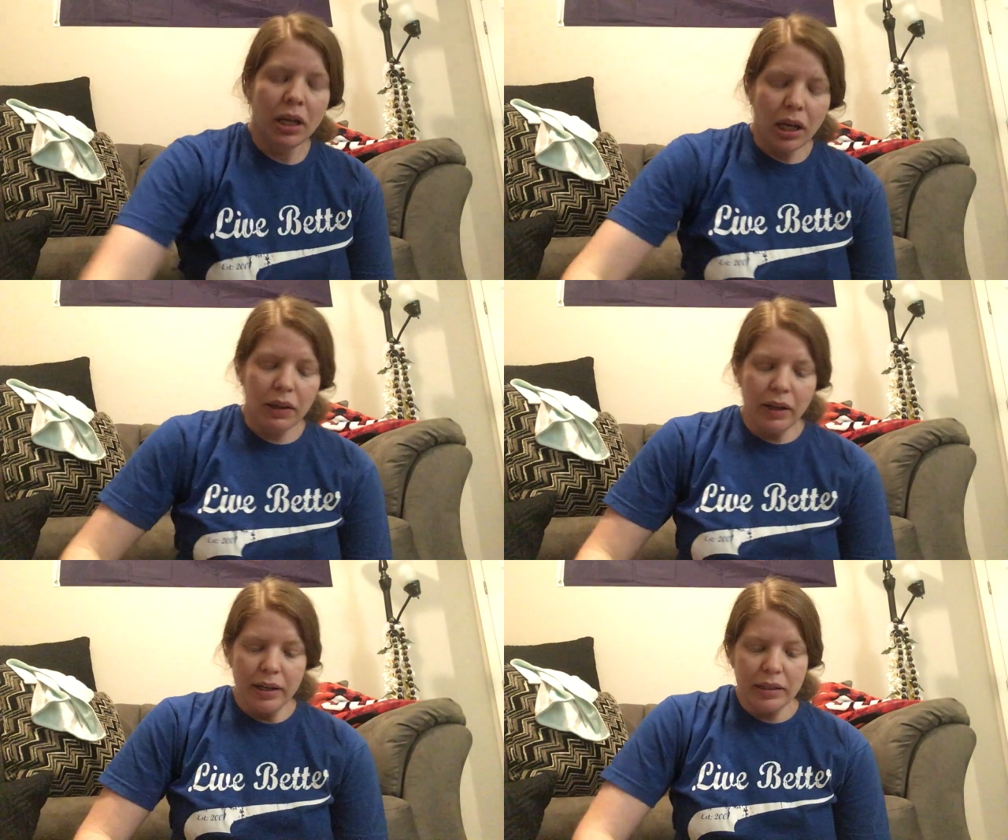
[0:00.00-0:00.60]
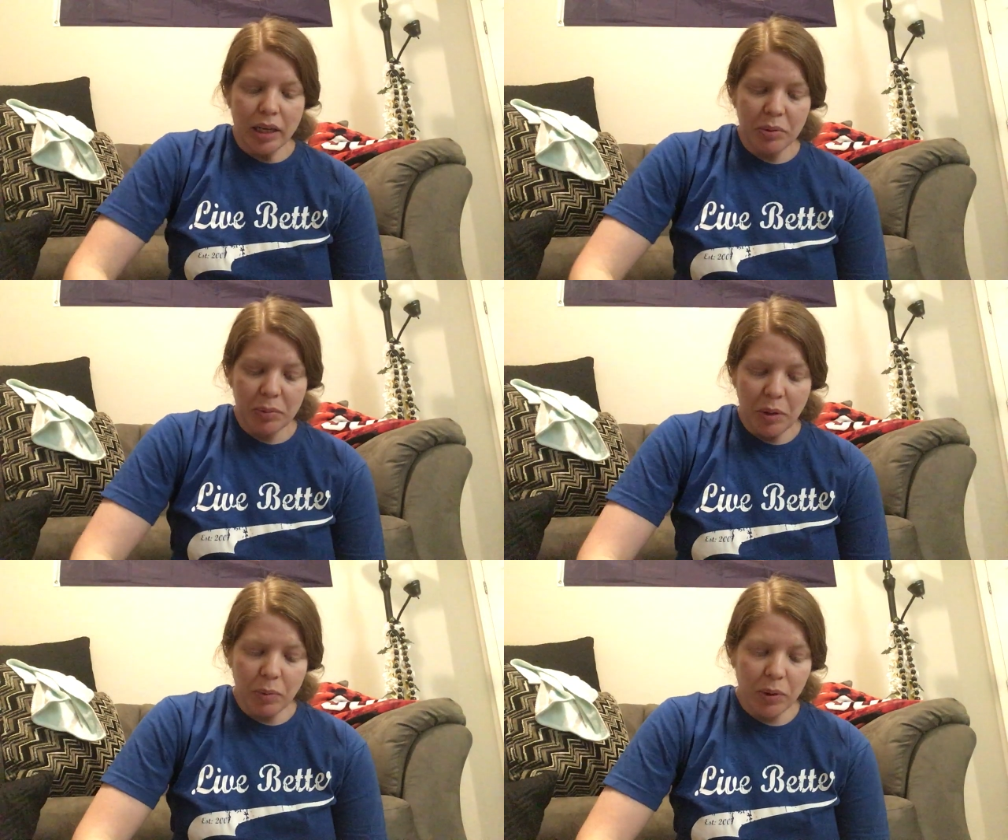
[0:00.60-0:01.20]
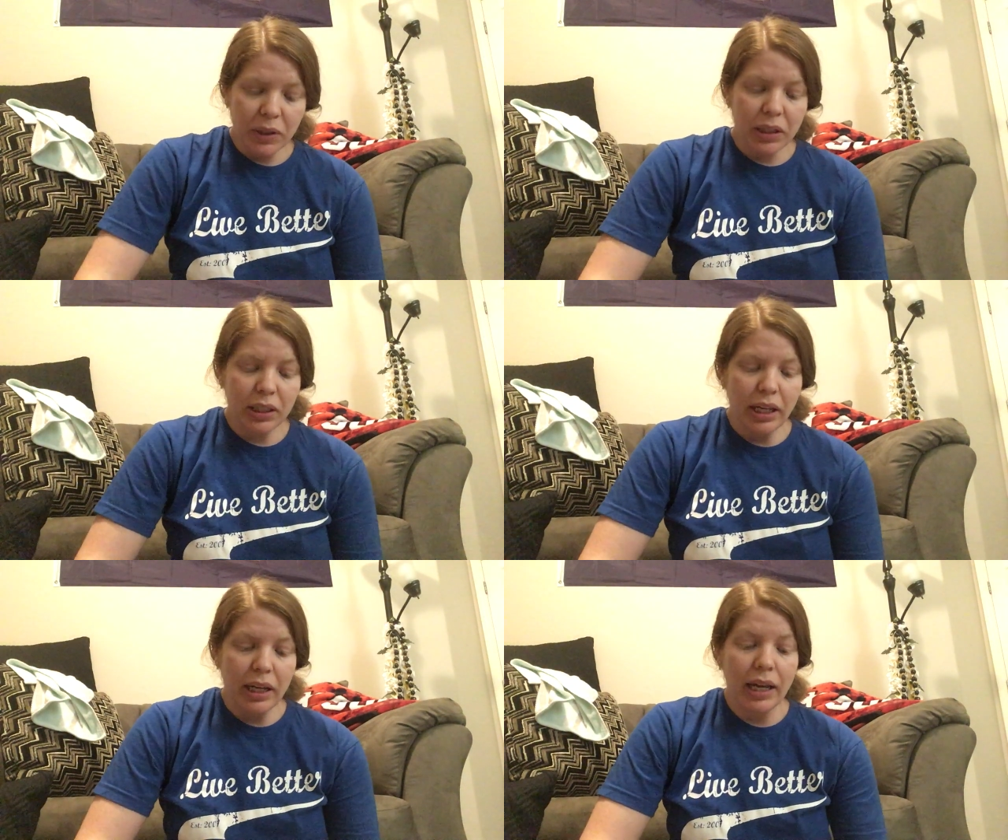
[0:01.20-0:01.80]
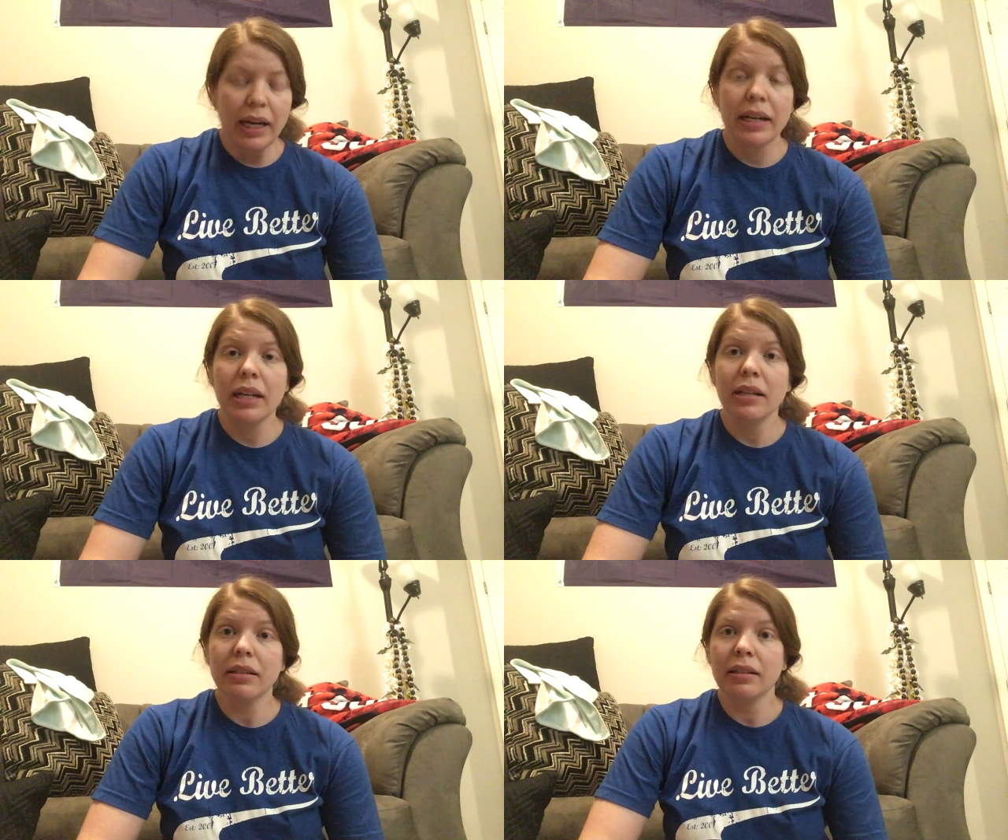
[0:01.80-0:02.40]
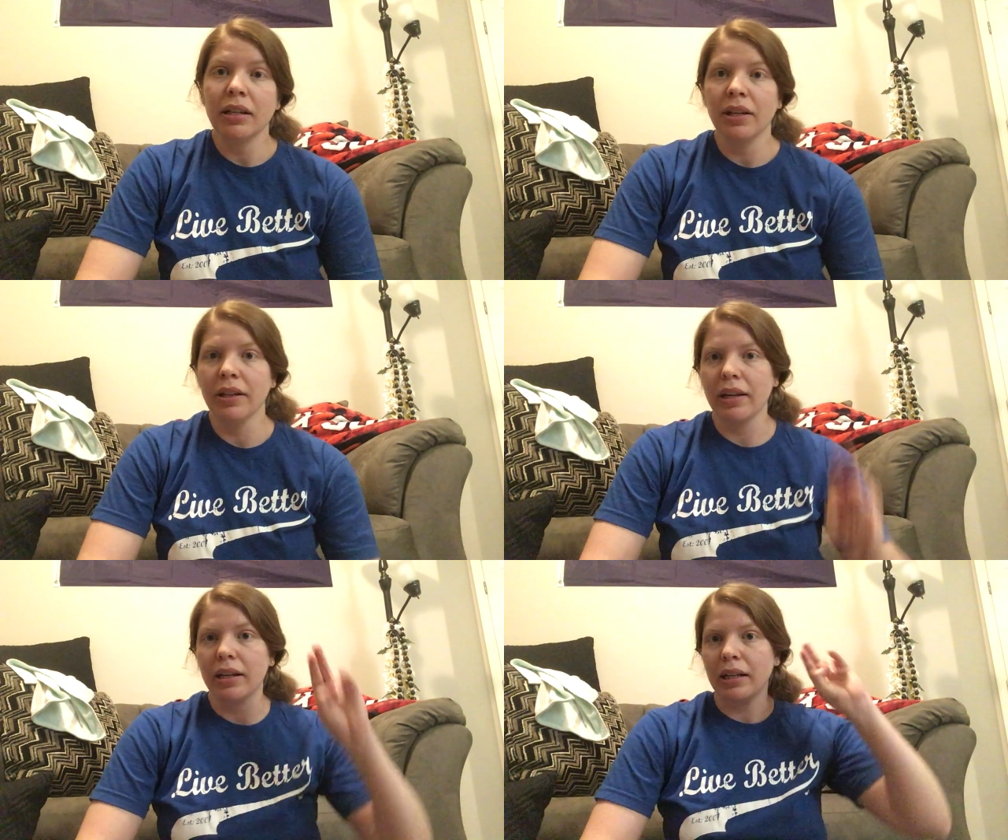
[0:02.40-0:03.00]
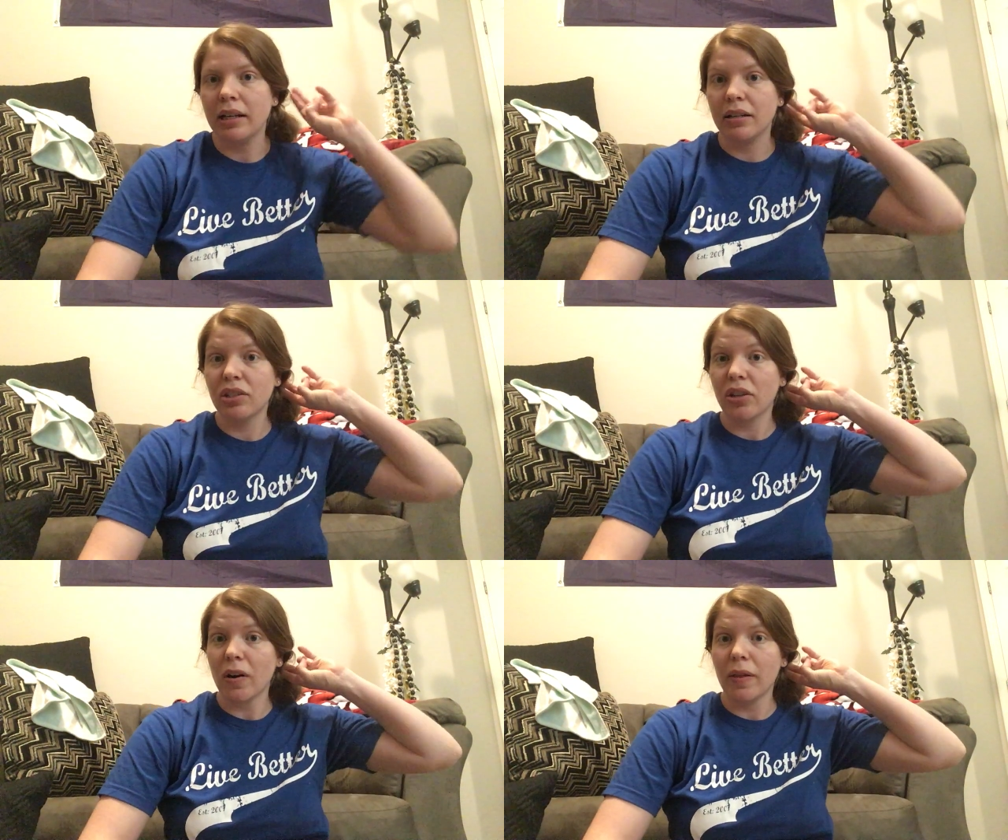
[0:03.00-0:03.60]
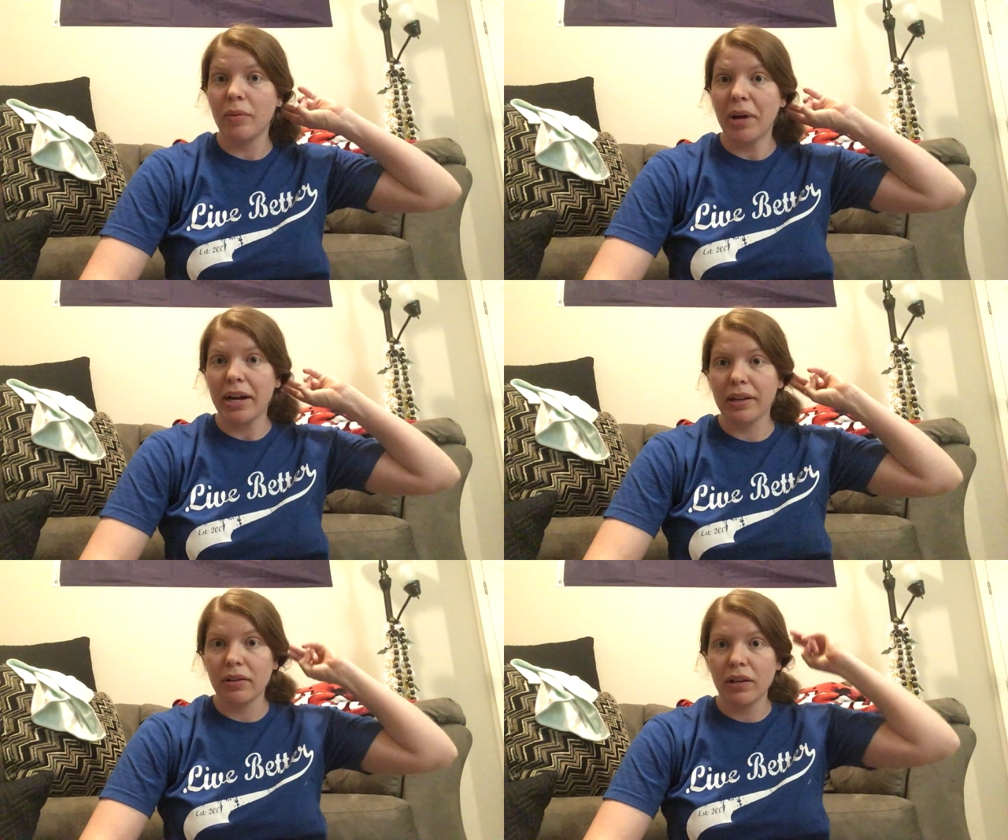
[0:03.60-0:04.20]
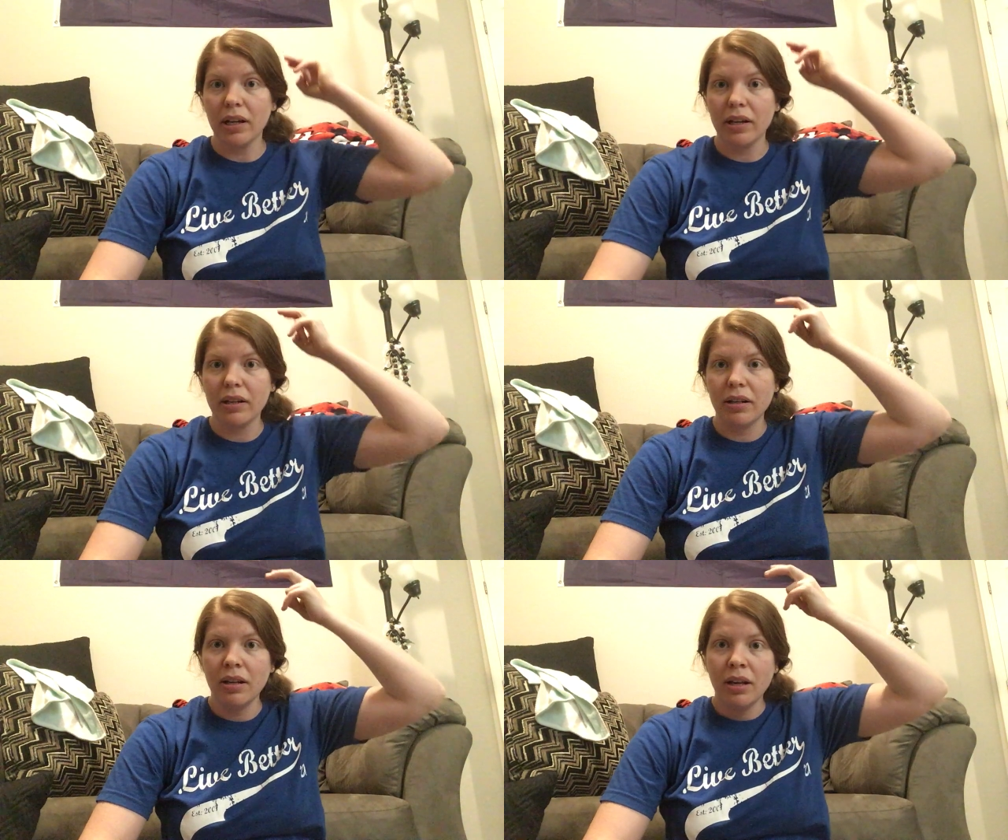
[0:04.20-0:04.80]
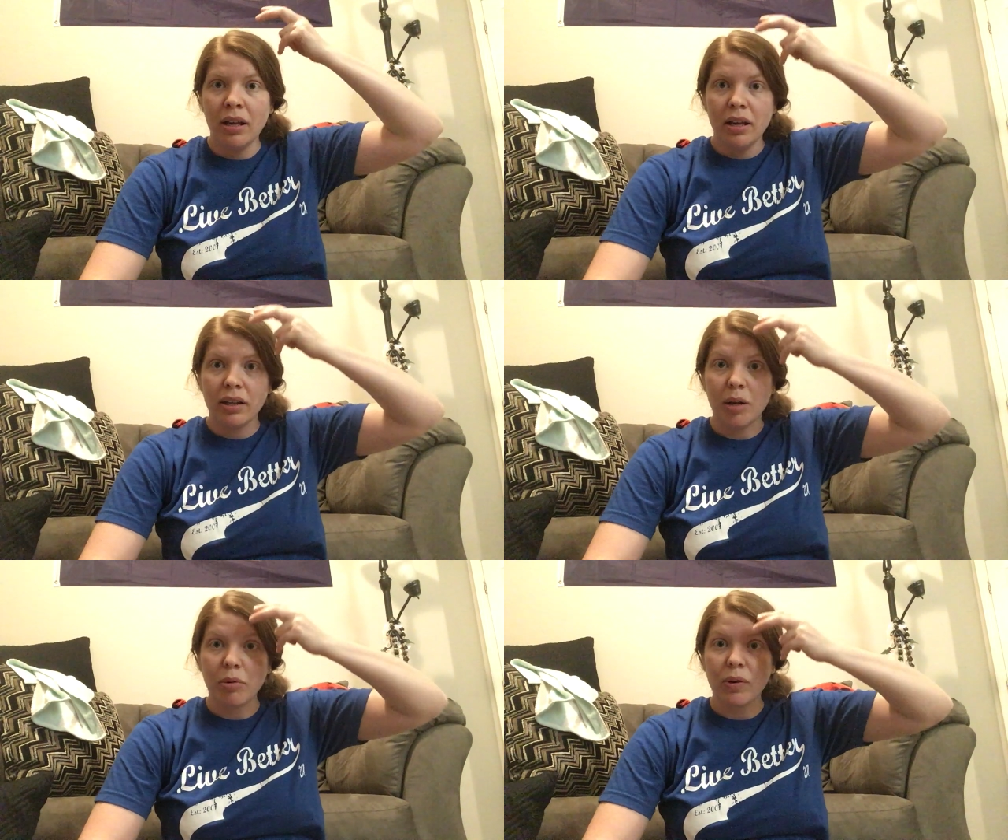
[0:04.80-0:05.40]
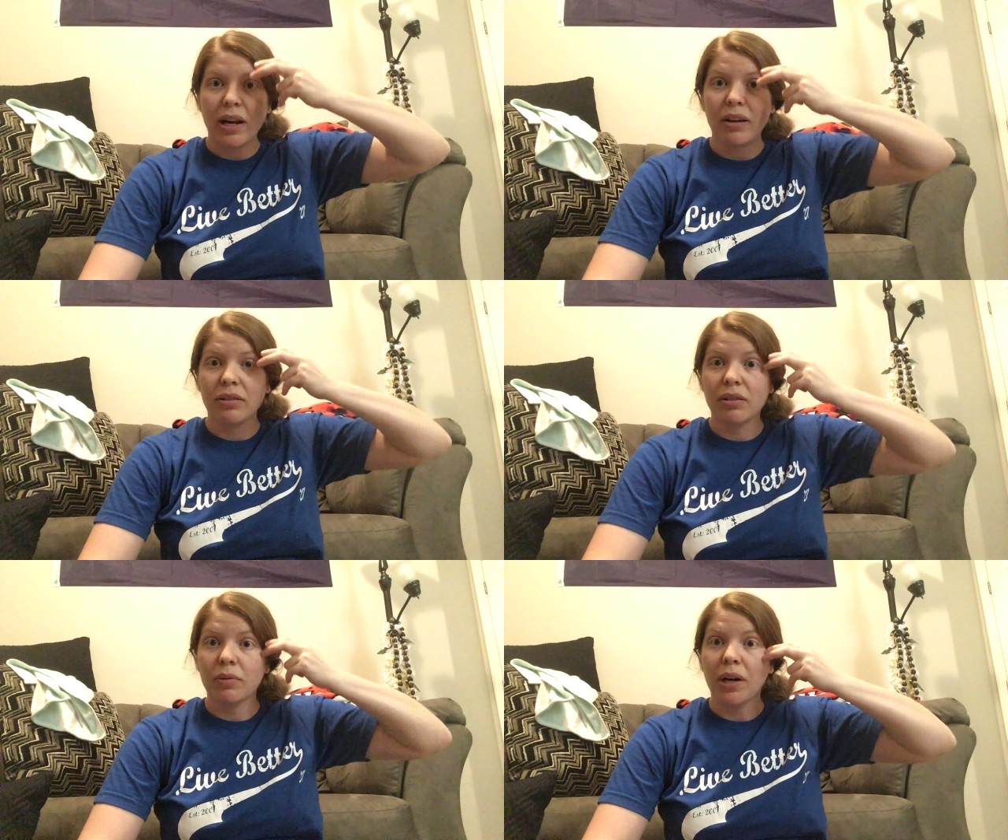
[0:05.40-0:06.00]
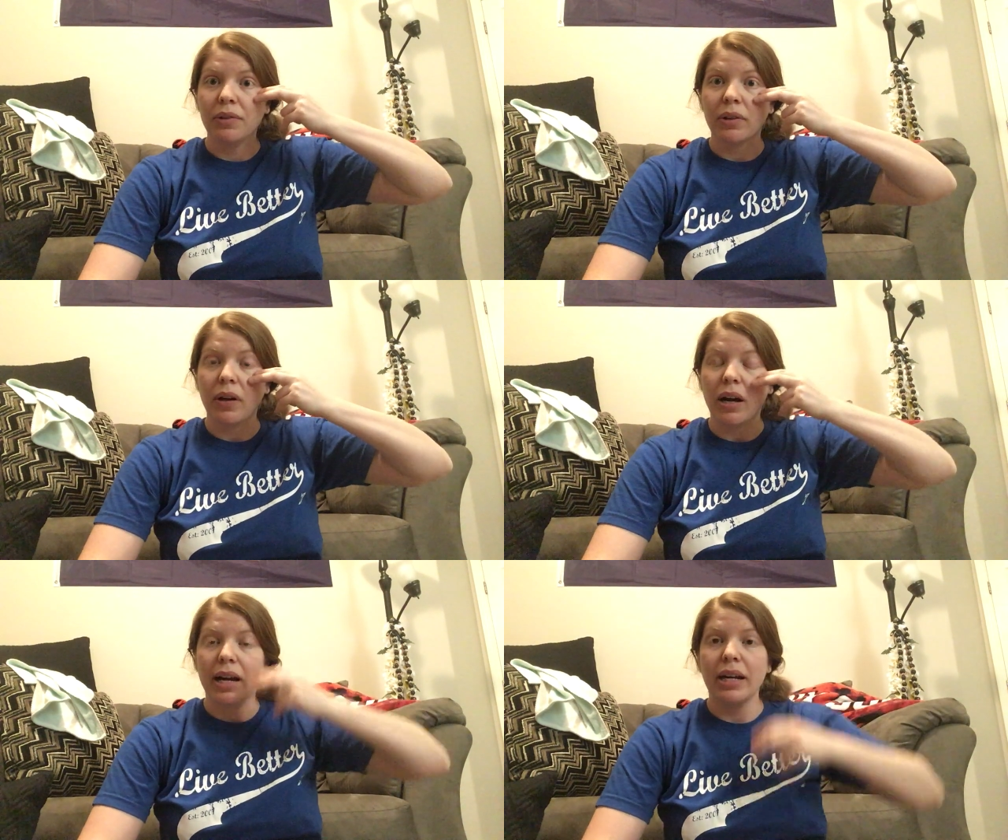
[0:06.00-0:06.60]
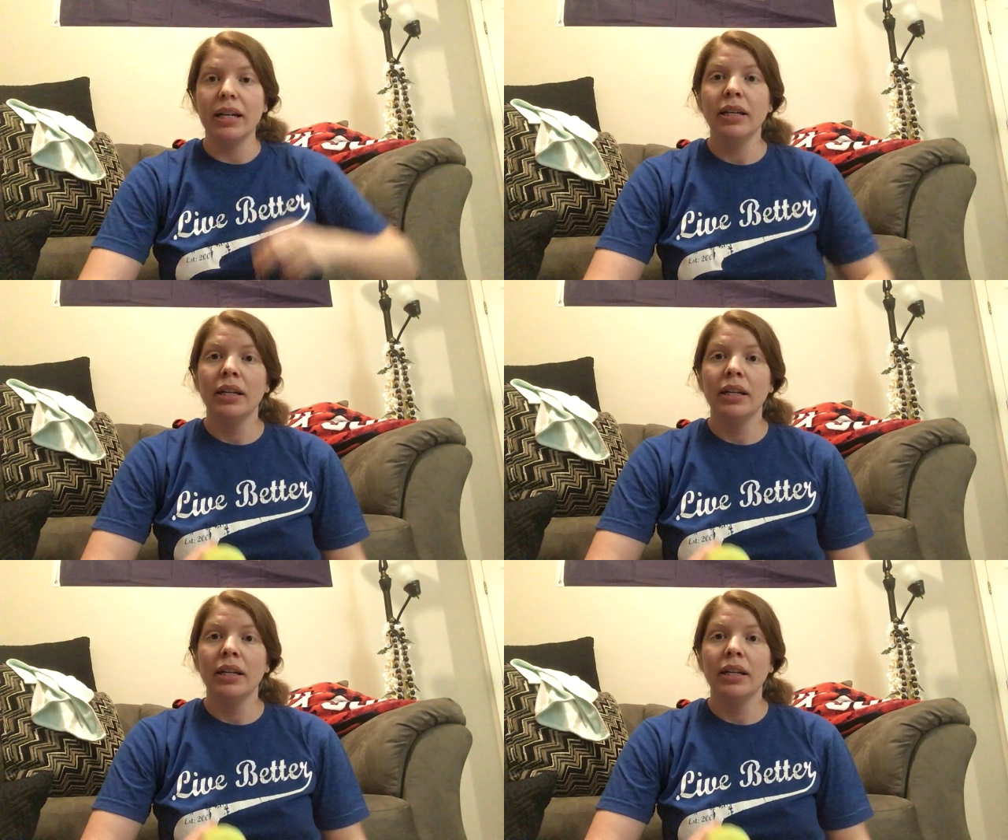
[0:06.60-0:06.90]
A lot of times people can get headaches that kind of start in the back of their head, come around and around their eye.